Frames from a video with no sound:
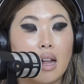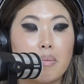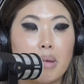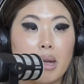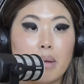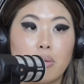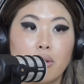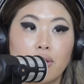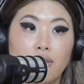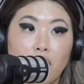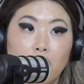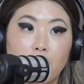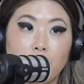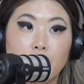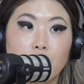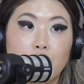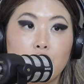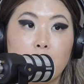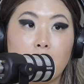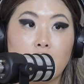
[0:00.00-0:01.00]
And people focus
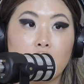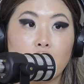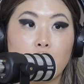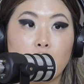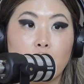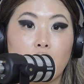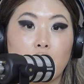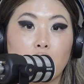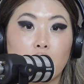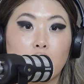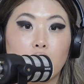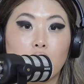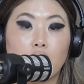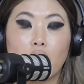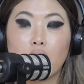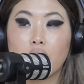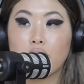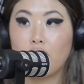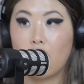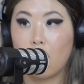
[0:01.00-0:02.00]
too much on what could
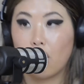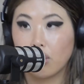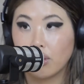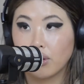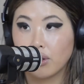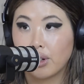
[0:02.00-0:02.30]
go wrong